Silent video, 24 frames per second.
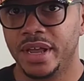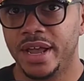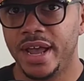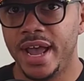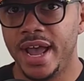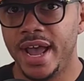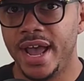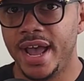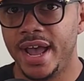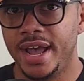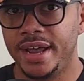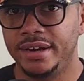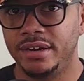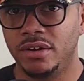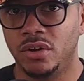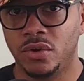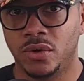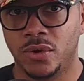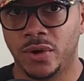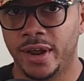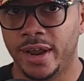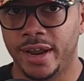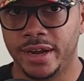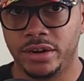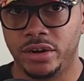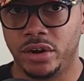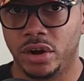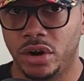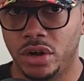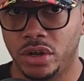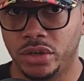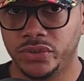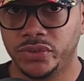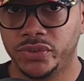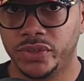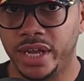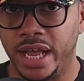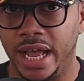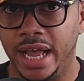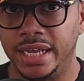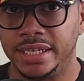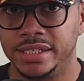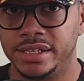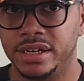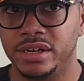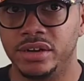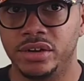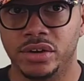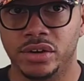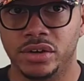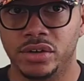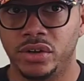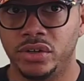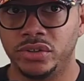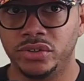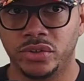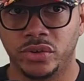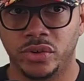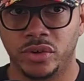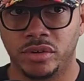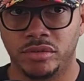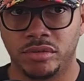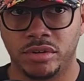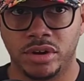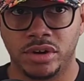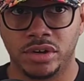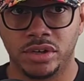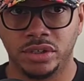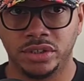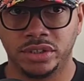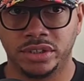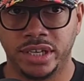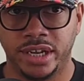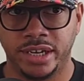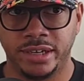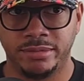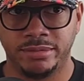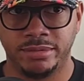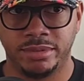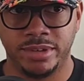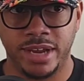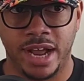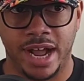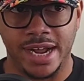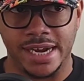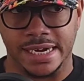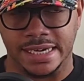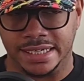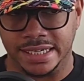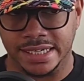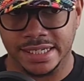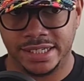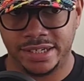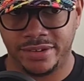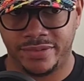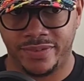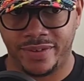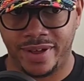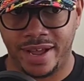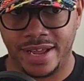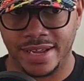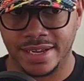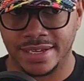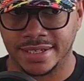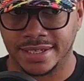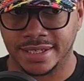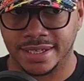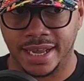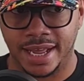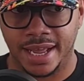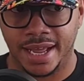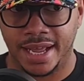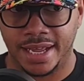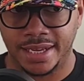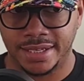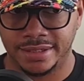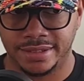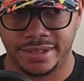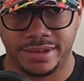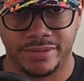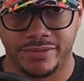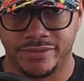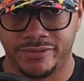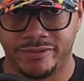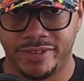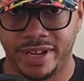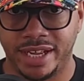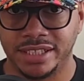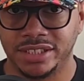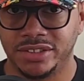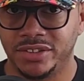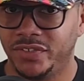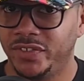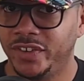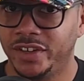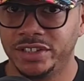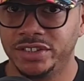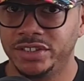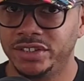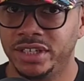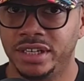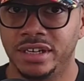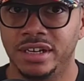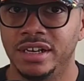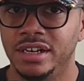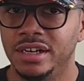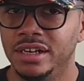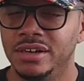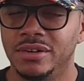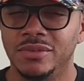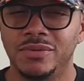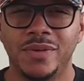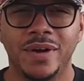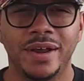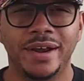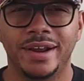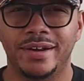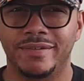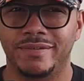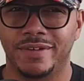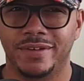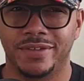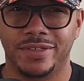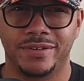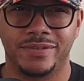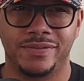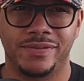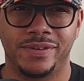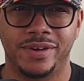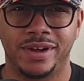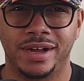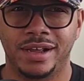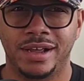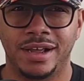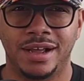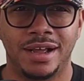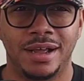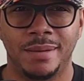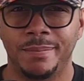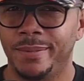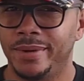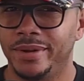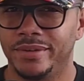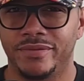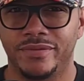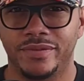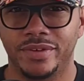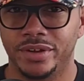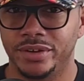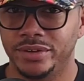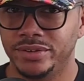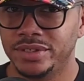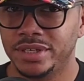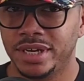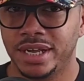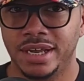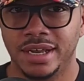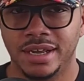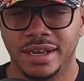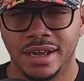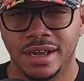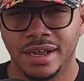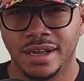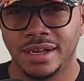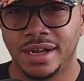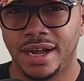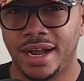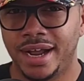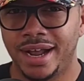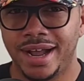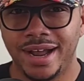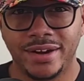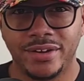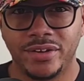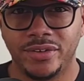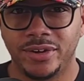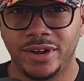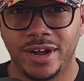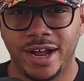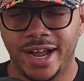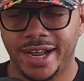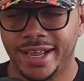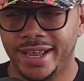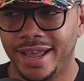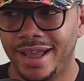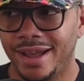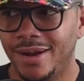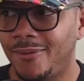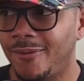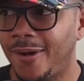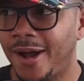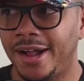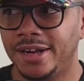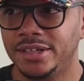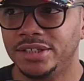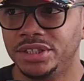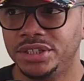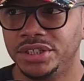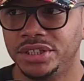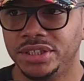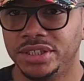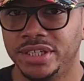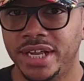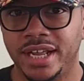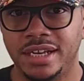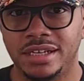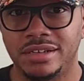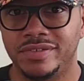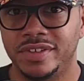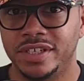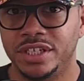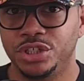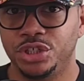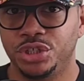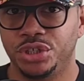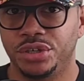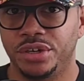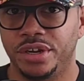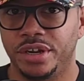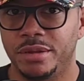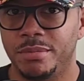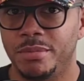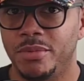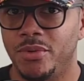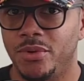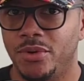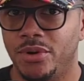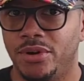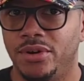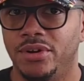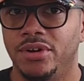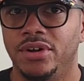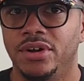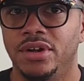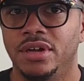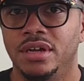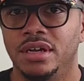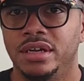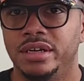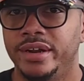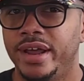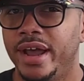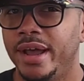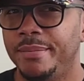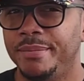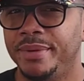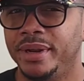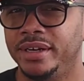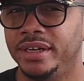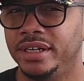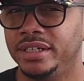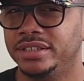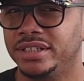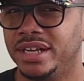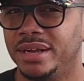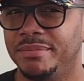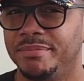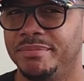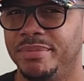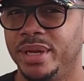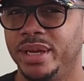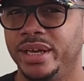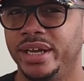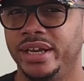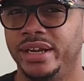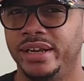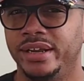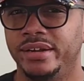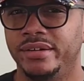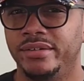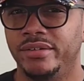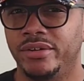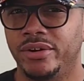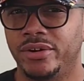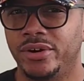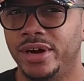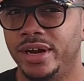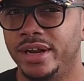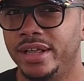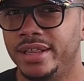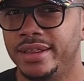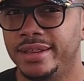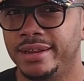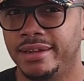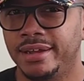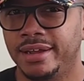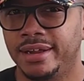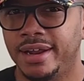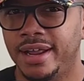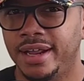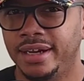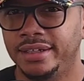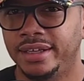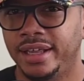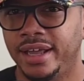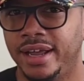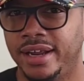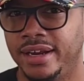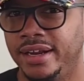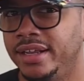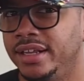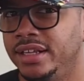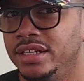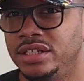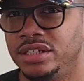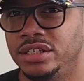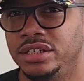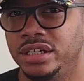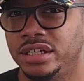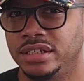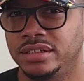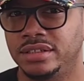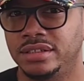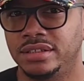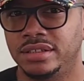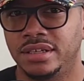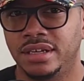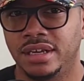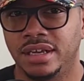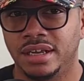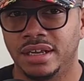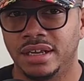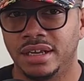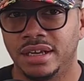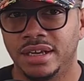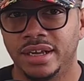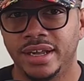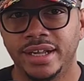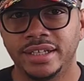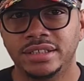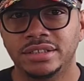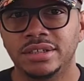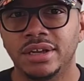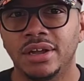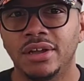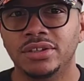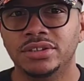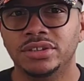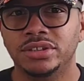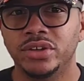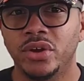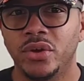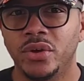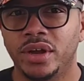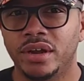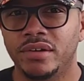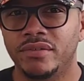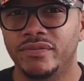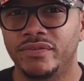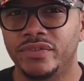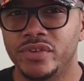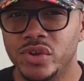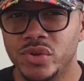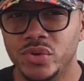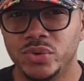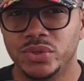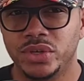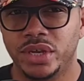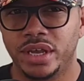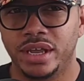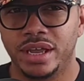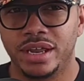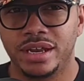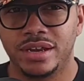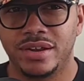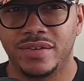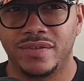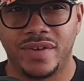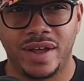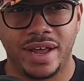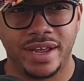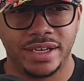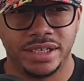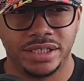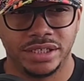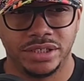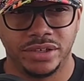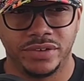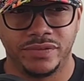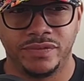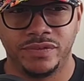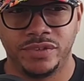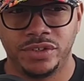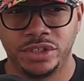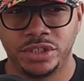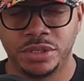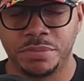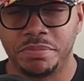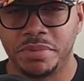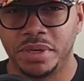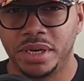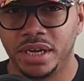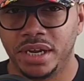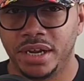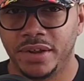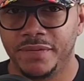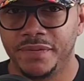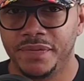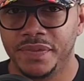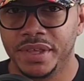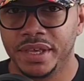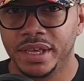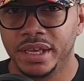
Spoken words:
And girls, guys and girls, or girls that identify as guys, or vice versa, whatever the fuck. I'm confused. Like I can't watch television anymore. Not because I'm bigoted or anything like that. It's just, it's all so confusing and divisive to me.